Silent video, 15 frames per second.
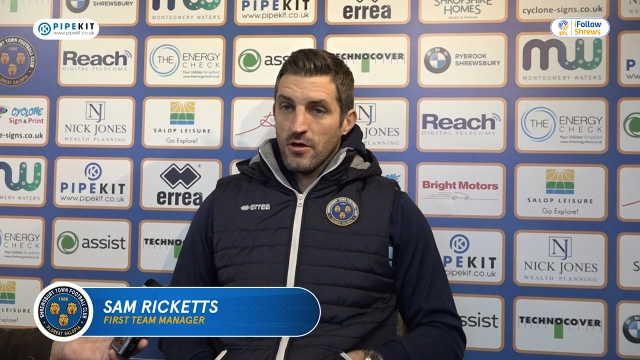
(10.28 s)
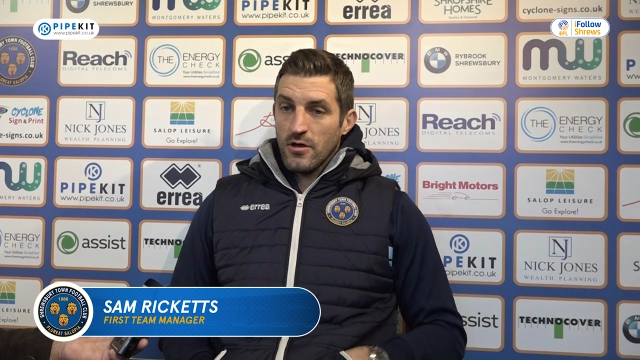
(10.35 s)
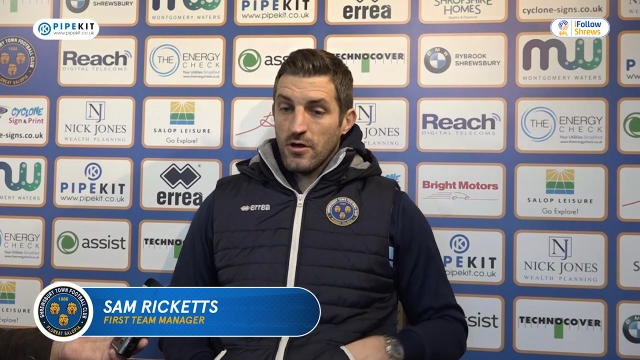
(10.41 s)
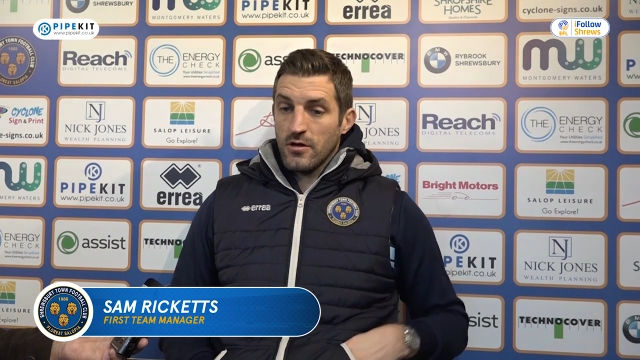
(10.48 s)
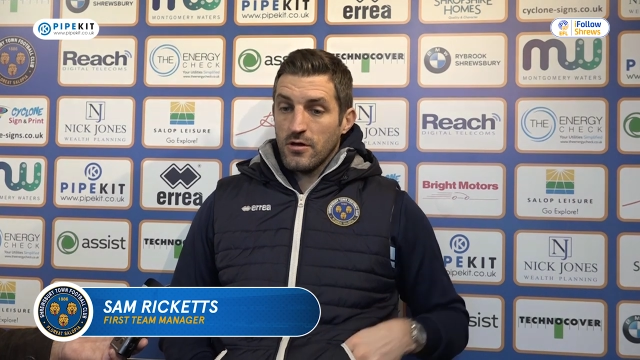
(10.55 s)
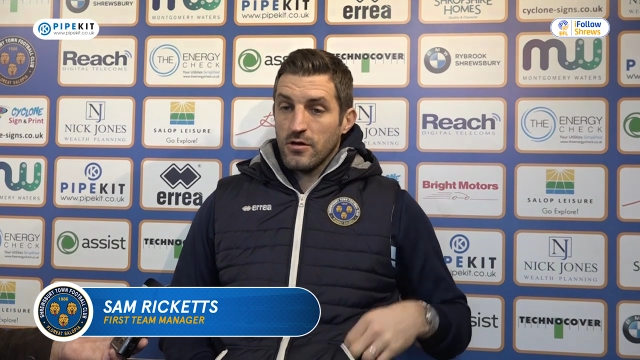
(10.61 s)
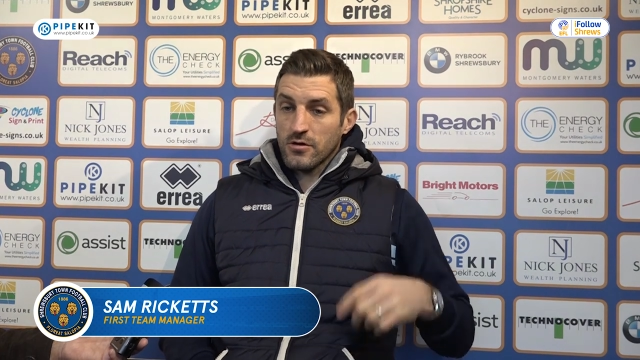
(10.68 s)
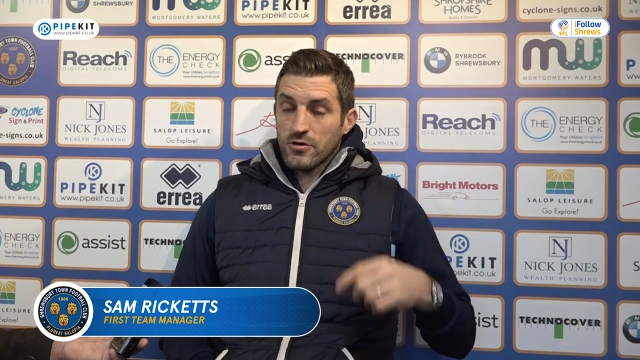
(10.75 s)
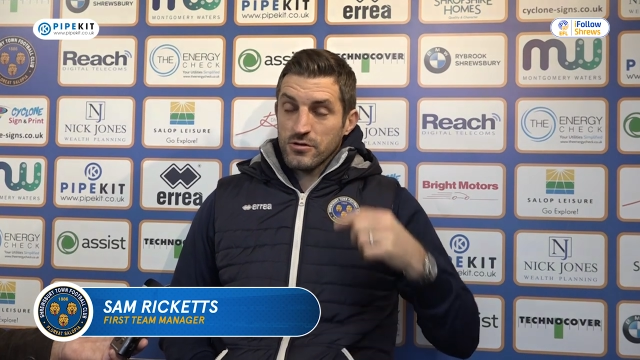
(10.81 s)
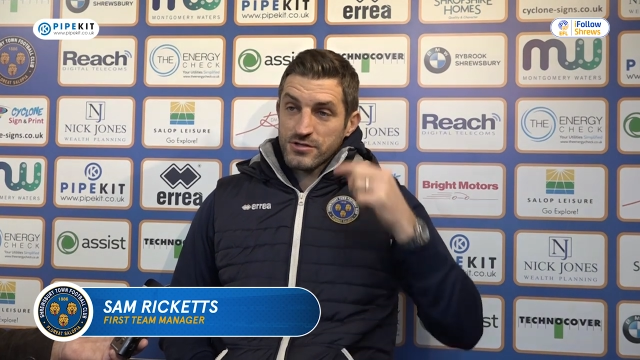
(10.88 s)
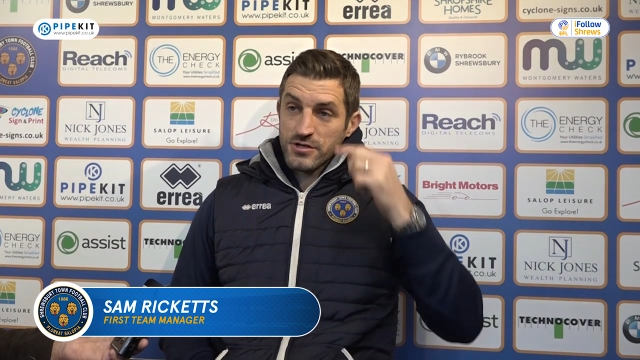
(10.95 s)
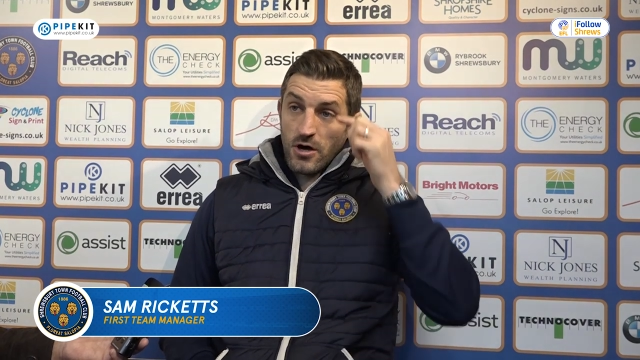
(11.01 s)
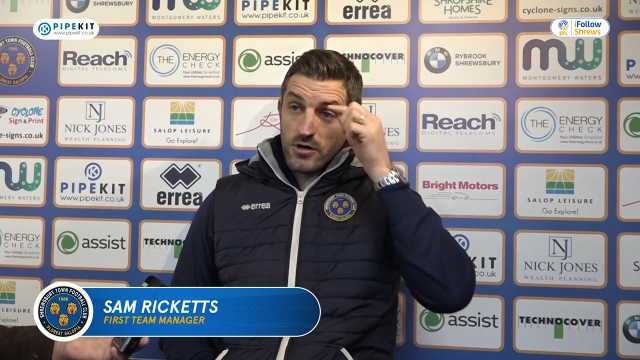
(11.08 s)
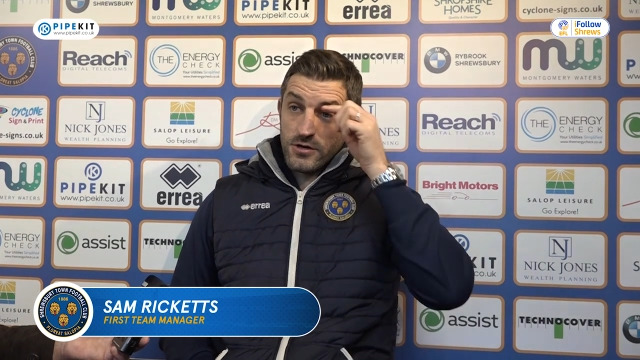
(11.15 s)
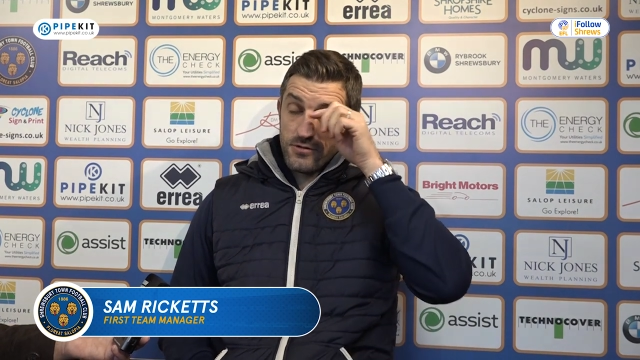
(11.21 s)
Uh,
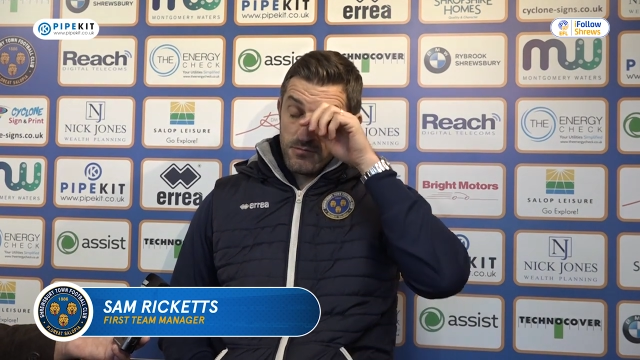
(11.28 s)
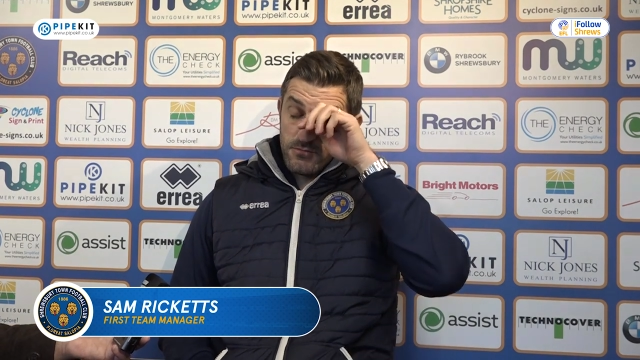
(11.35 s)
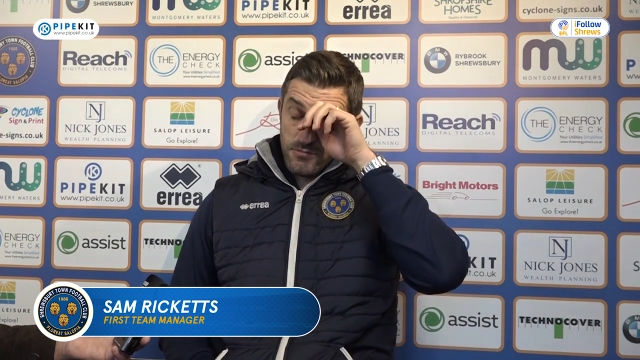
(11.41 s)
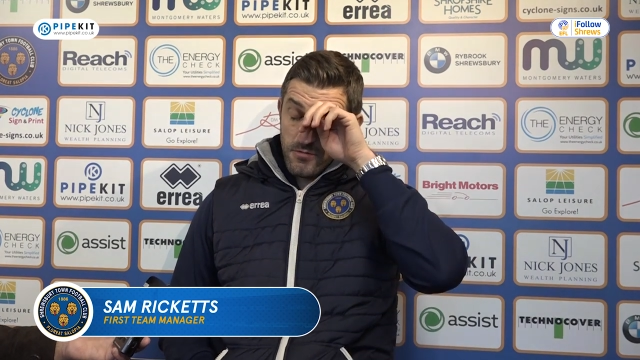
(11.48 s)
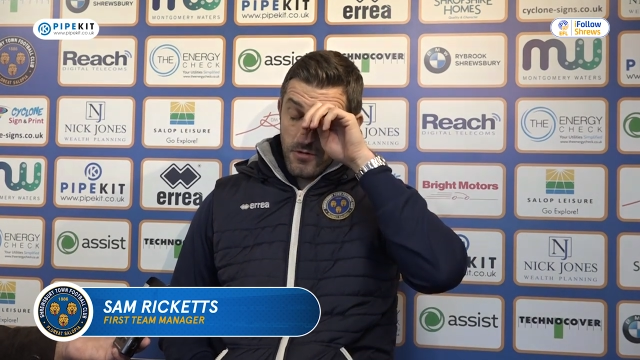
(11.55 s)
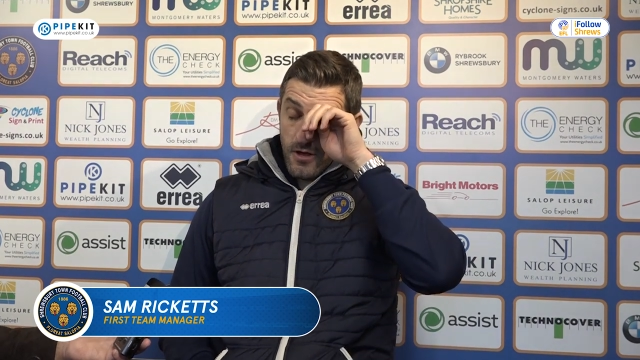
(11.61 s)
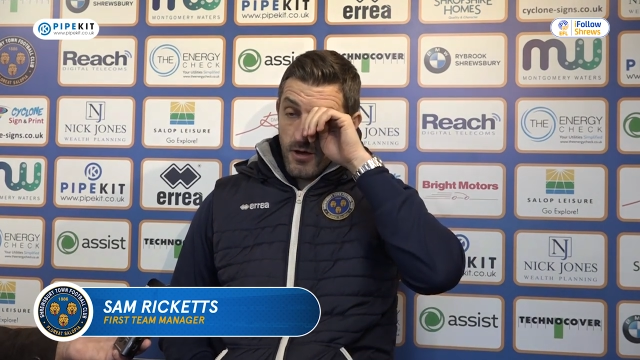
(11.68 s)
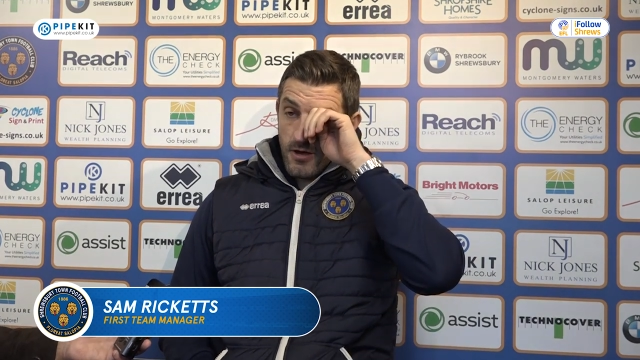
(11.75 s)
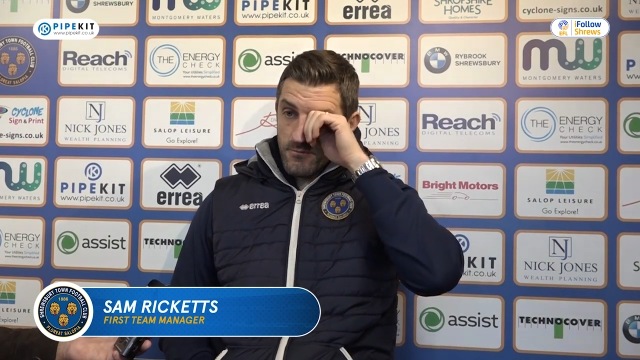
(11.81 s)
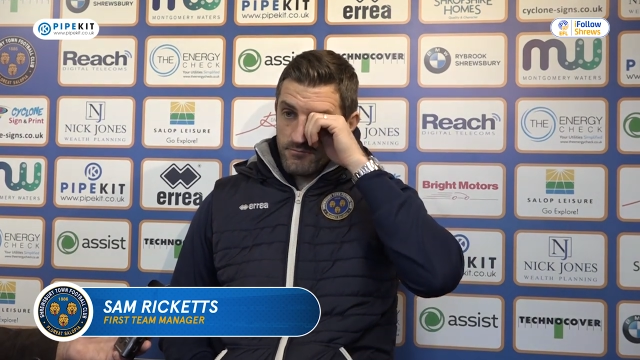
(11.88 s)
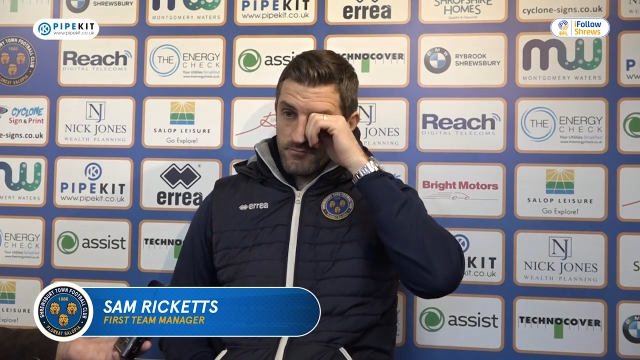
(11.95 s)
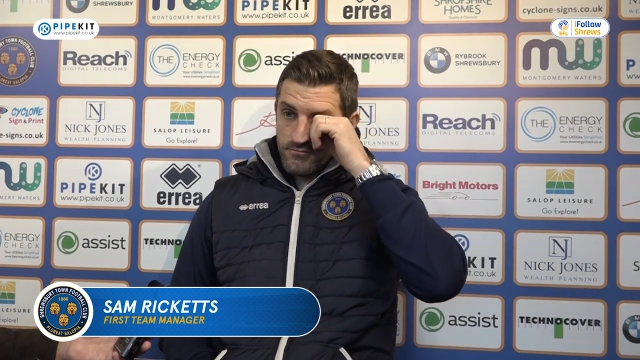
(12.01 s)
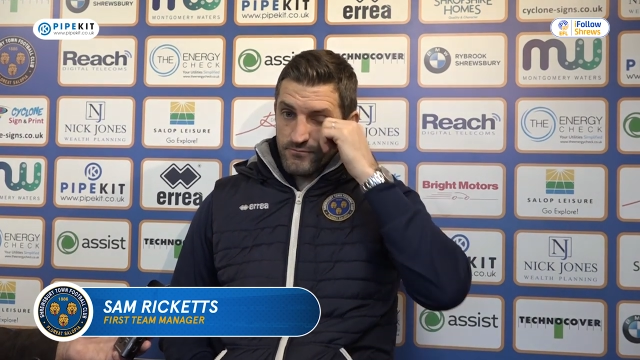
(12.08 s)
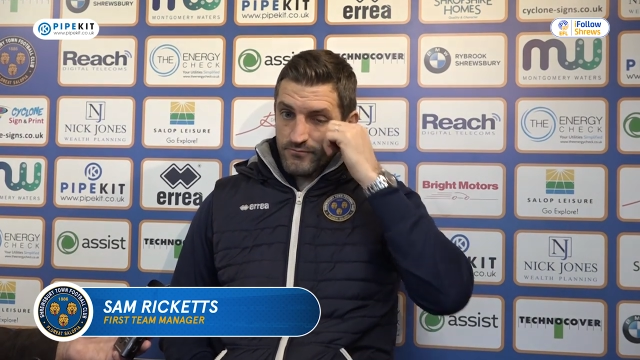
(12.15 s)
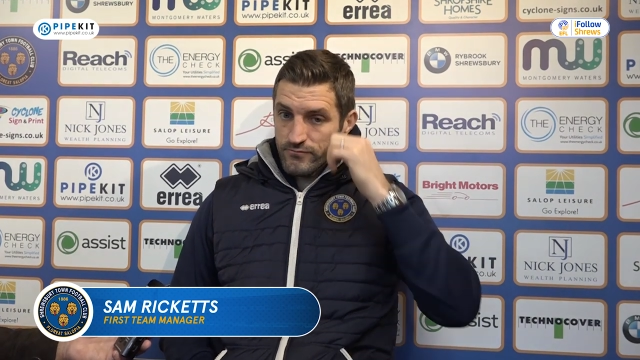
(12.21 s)
good side.
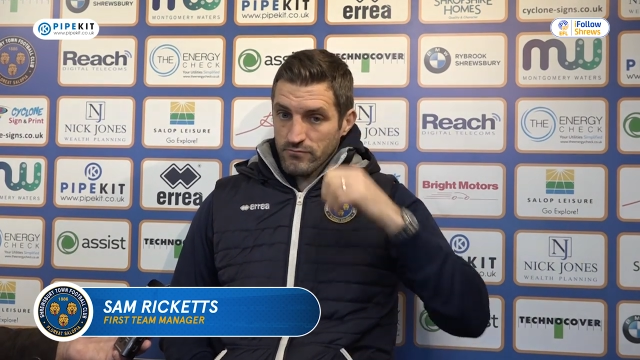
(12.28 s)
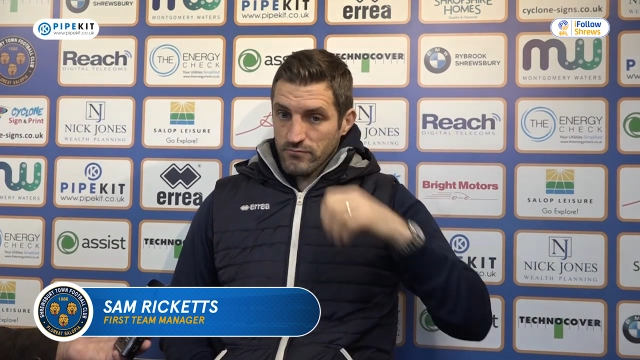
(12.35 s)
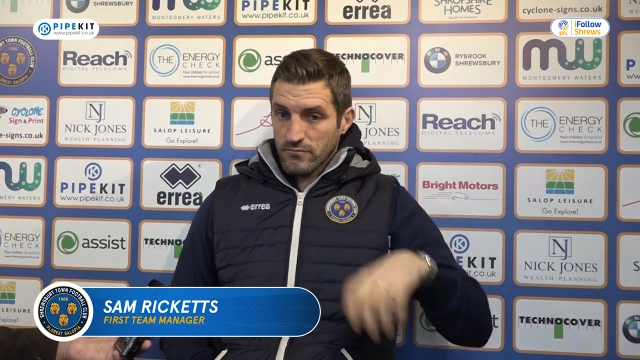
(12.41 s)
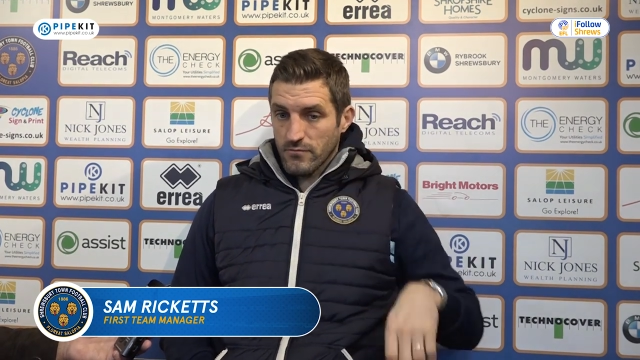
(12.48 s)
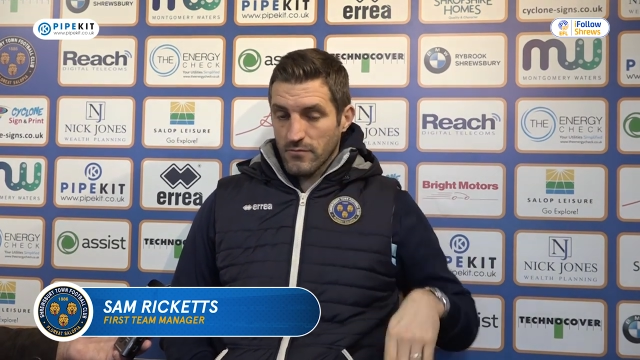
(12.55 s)
Um,